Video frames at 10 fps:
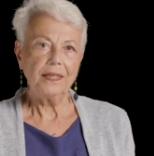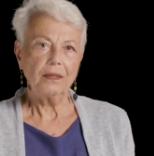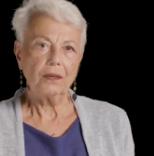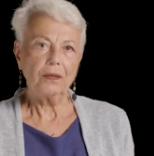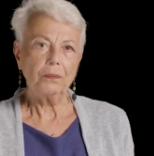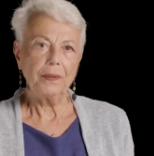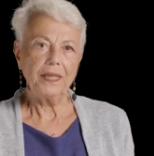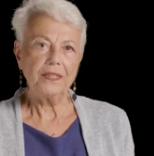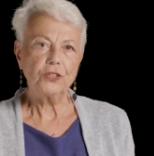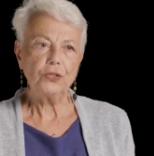They are a
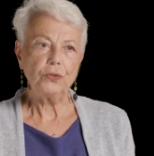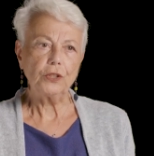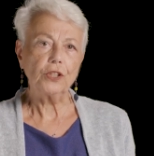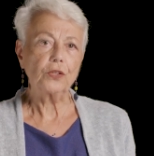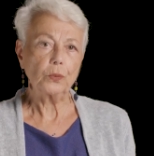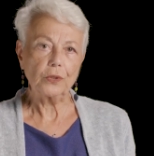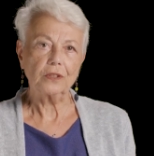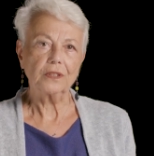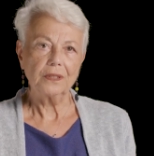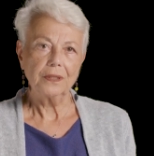way to look at the
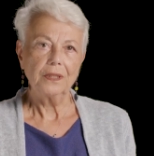world.